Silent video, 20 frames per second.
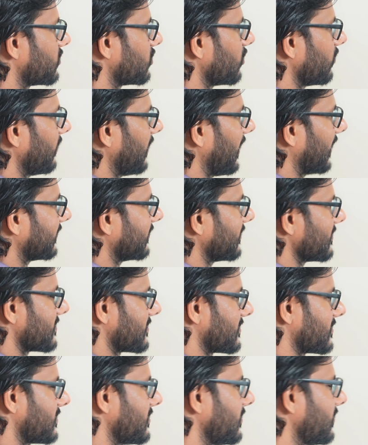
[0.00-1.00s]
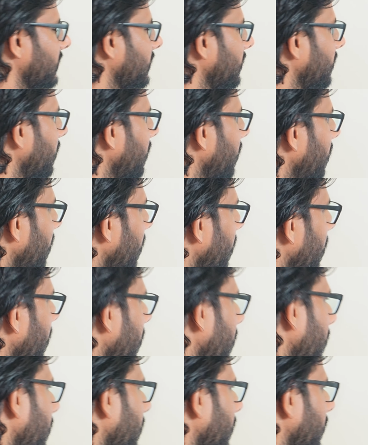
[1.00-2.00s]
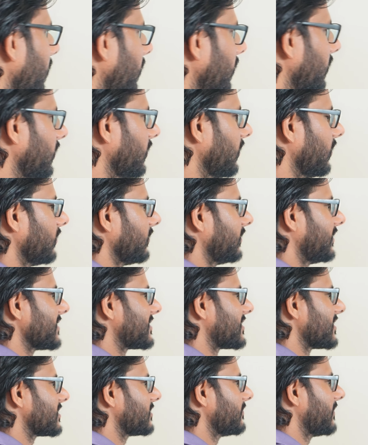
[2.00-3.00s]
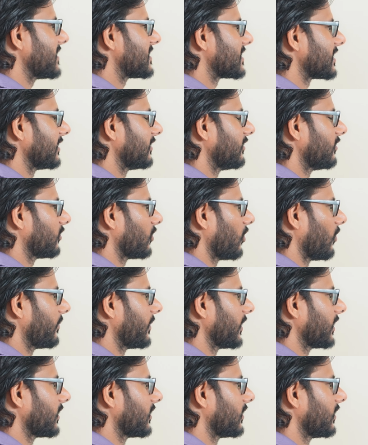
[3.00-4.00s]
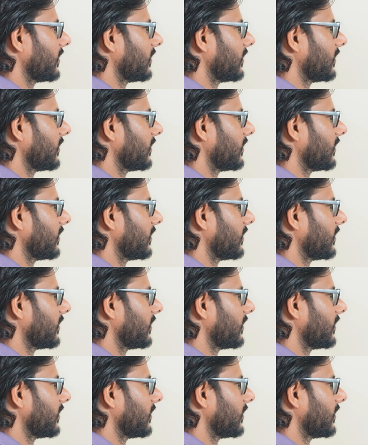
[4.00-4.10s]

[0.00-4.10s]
should be like this. This is basically the topic.